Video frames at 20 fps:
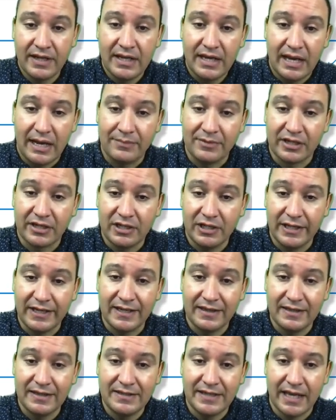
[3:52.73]
I'm going to click in
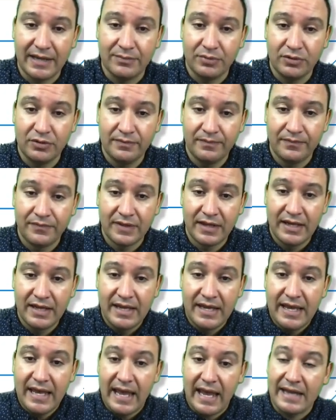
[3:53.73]
the table,
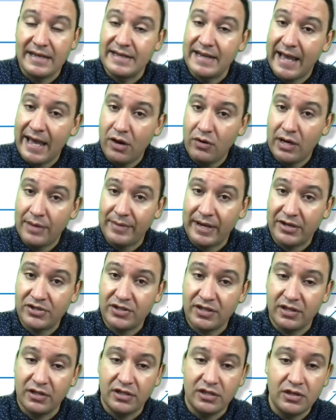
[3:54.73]
and now I'm actually
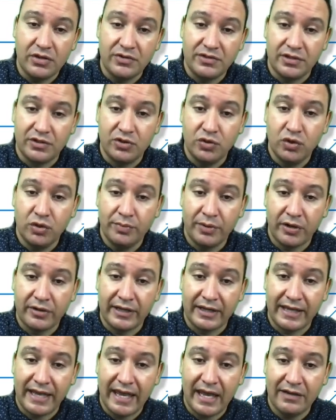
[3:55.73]
going to use the toolbar
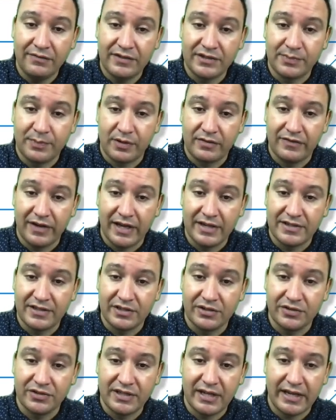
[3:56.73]
that Canvas provides, and
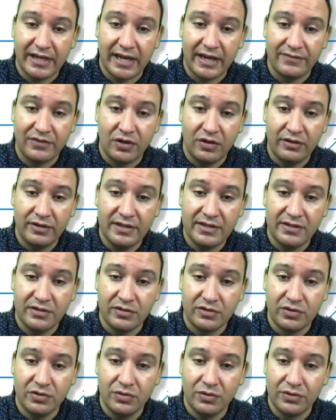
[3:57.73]
you'll see I have all these little
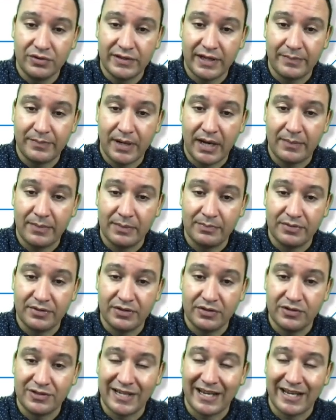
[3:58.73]
tools that pop up as soon as I